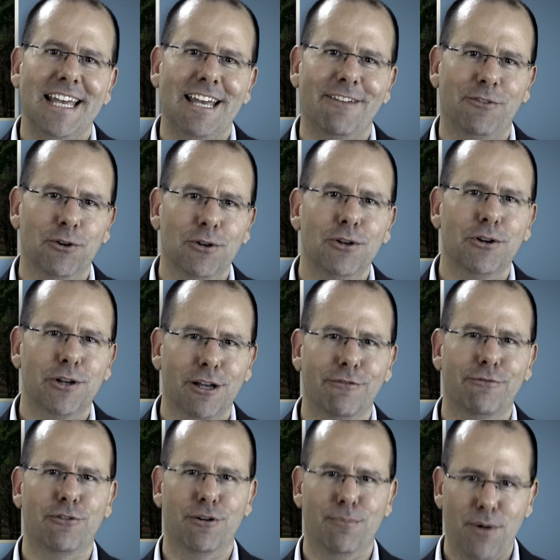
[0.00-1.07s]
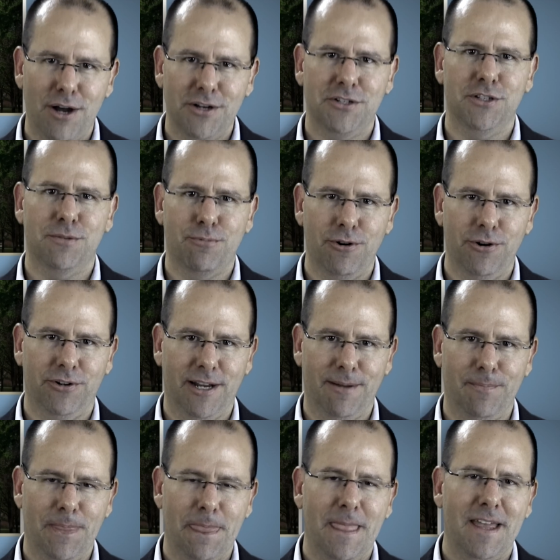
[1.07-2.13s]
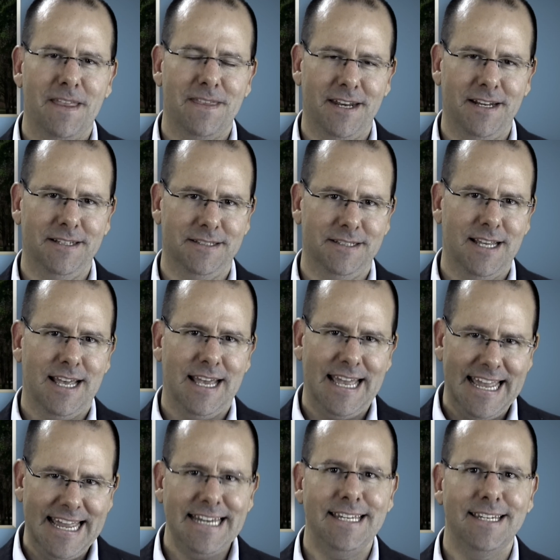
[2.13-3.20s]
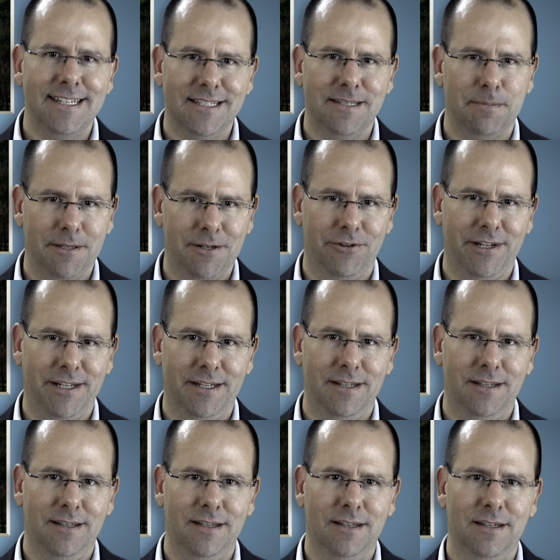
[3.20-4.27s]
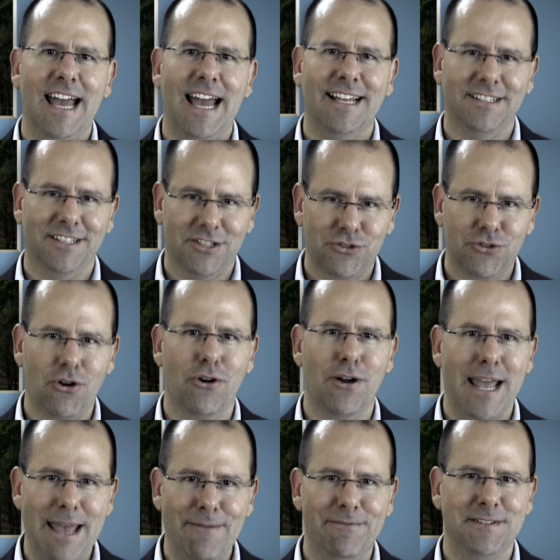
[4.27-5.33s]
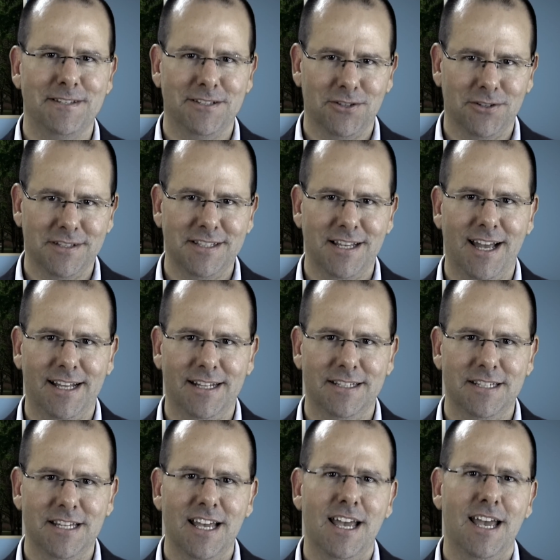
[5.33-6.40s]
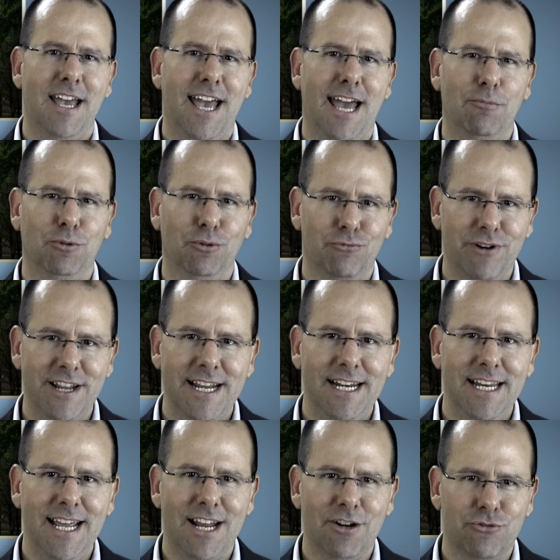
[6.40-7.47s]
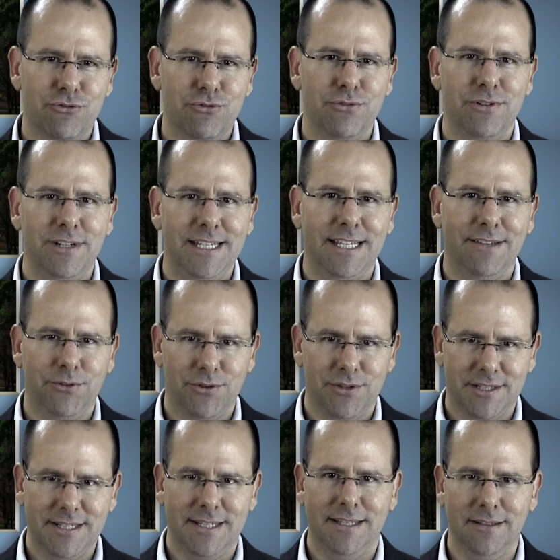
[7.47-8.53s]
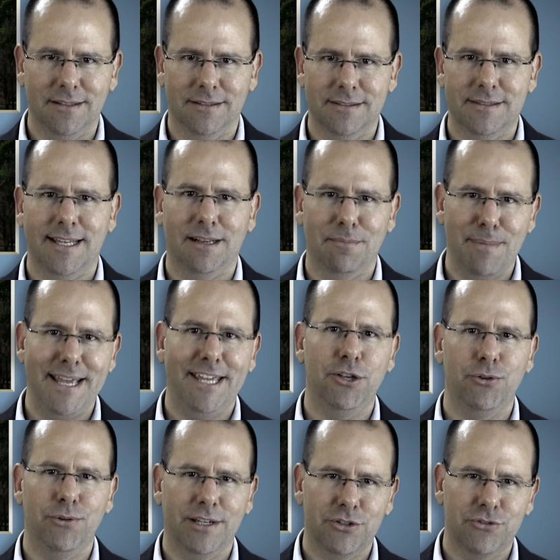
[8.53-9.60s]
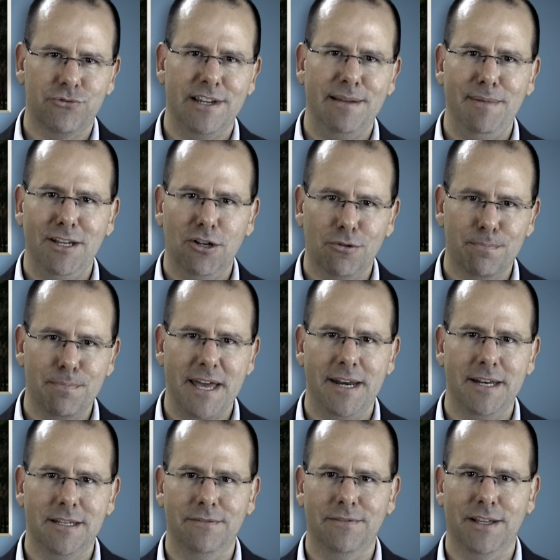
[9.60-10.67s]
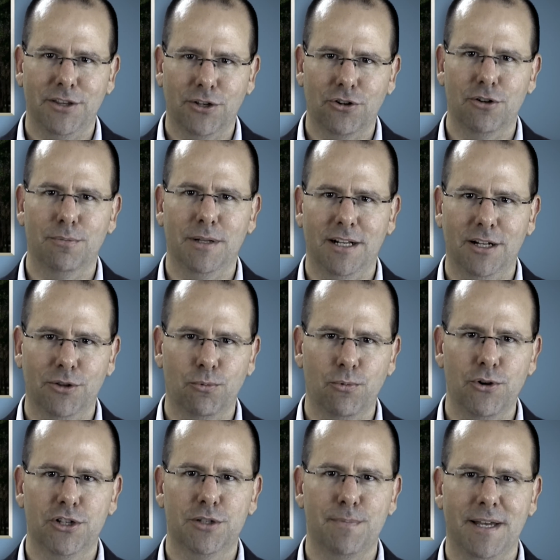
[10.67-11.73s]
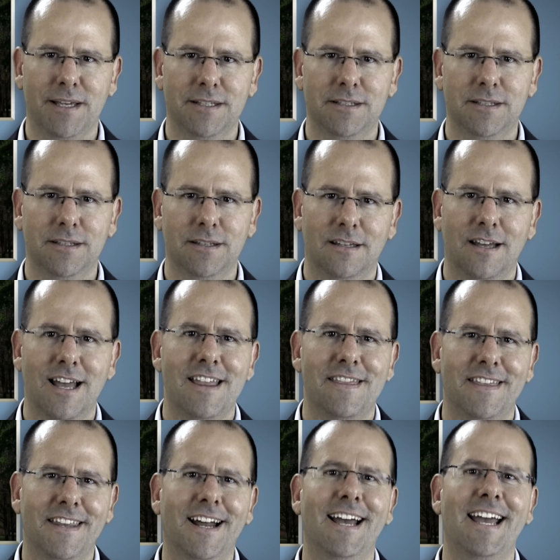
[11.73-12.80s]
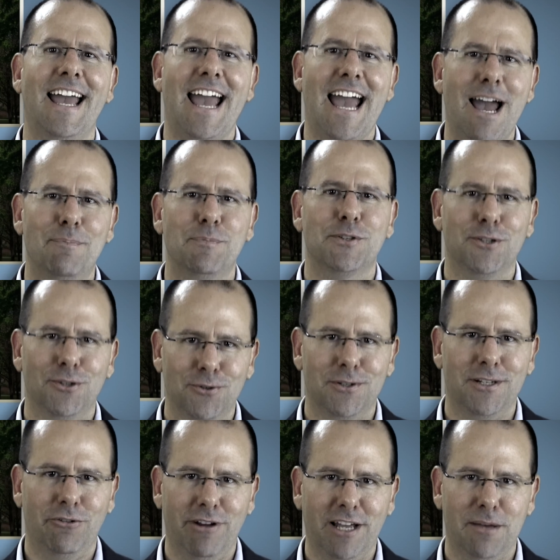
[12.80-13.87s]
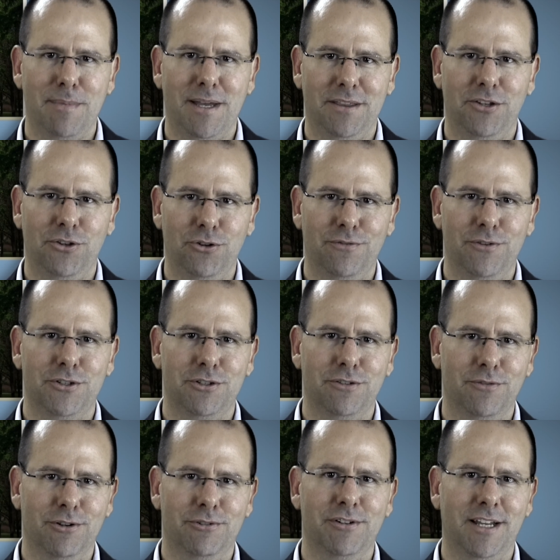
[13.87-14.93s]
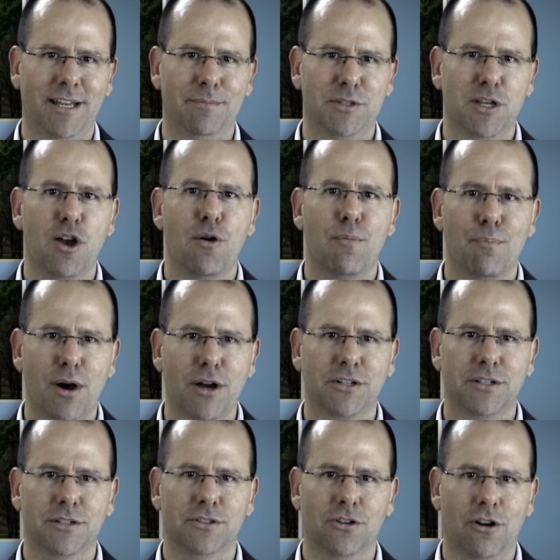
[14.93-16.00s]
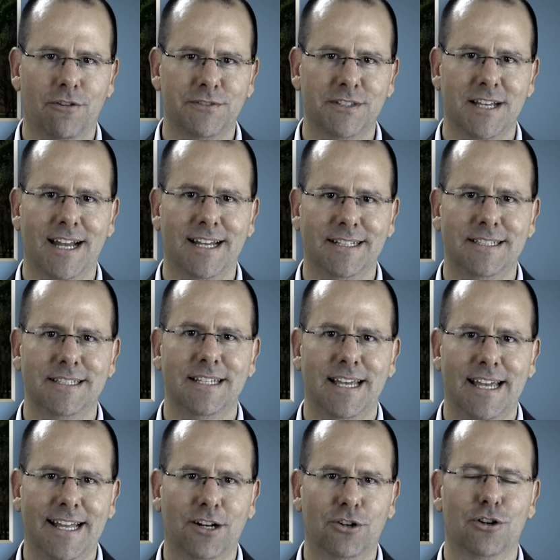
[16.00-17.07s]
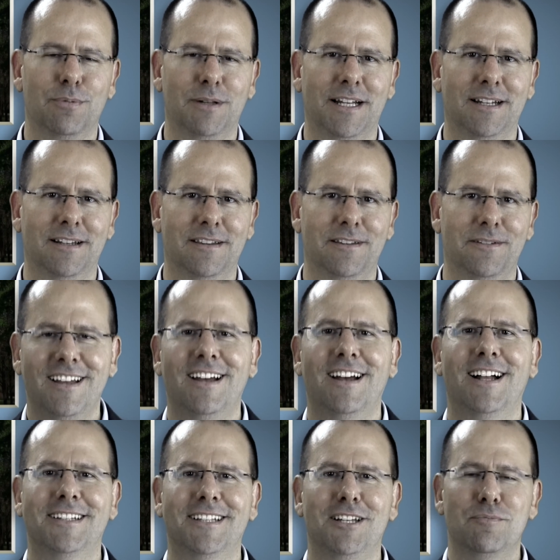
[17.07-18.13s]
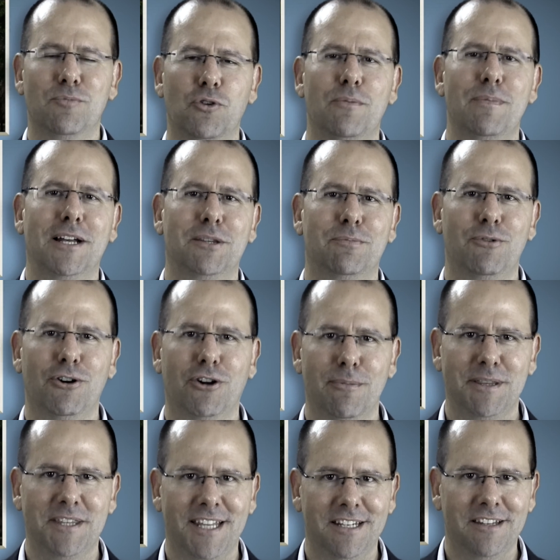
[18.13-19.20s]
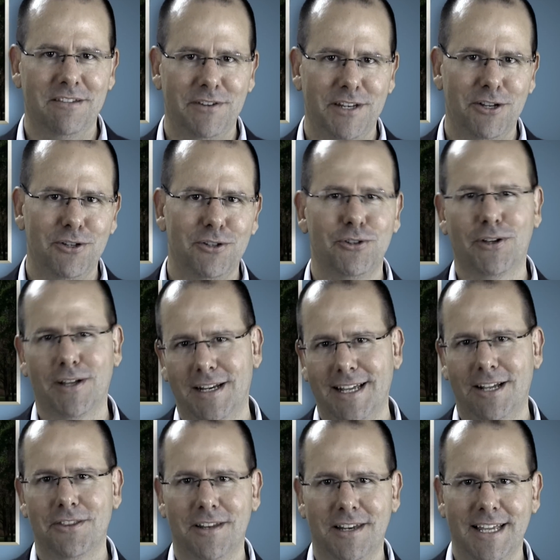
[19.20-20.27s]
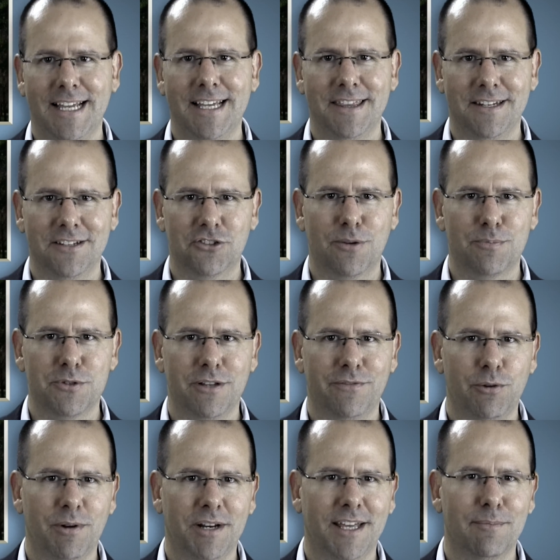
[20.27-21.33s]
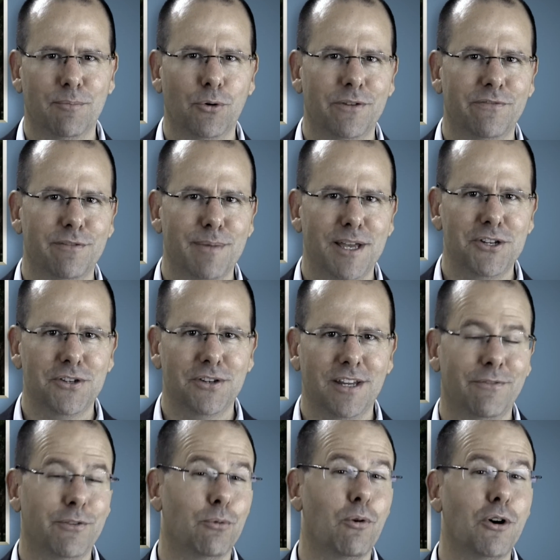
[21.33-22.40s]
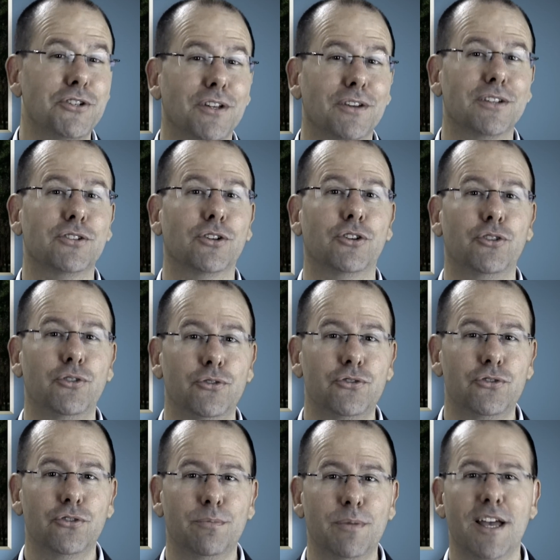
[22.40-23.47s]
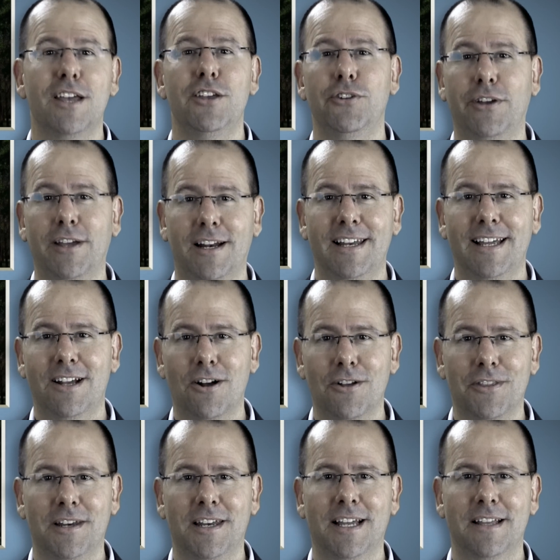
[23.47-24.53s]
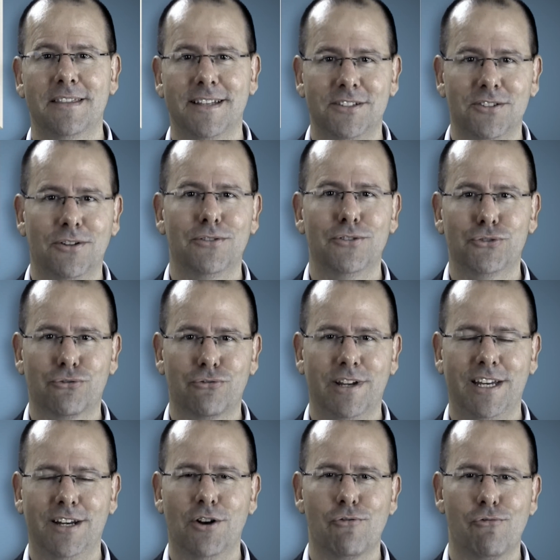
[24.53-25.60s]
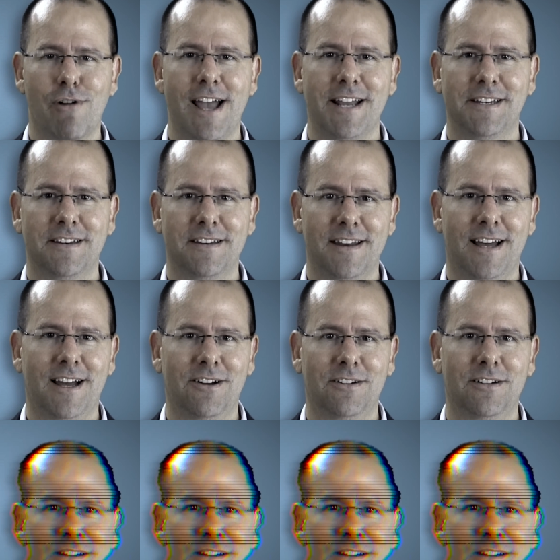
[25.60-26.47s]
If you're looking for a master's program that is interdisciplinary, has a strong emphasis on science, and will really and truly give you the skills that'll make you extremely competitive in the global health workspace, then I absolutely recommend the University of Notre Dame's Masters of Science in Global Health. I'll tell you more about the program at the end of the video. You can click on the link in the description if you want to get more information. If you're watching this on YouTube, you can click on the link that's on the screen right now.